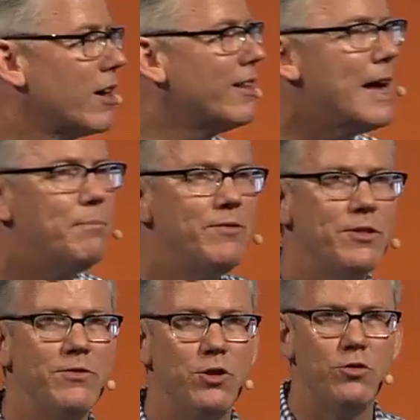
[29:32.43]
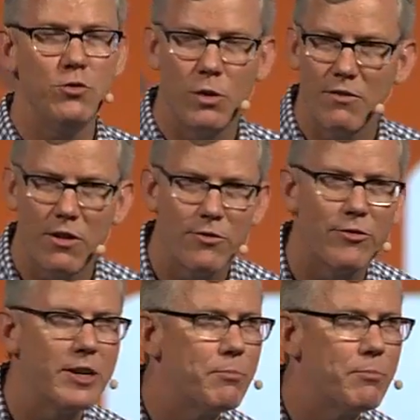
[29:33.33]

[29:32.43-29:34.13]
Clap if you've used one of our free